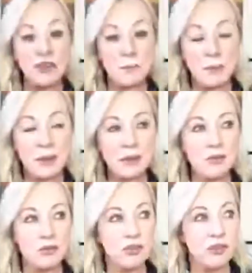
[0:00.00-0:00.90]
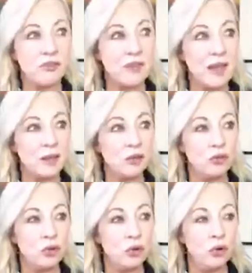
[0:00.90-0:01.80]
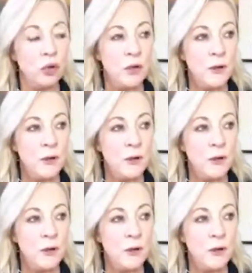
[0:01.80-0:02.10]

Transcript: that builds. There's this kind of new...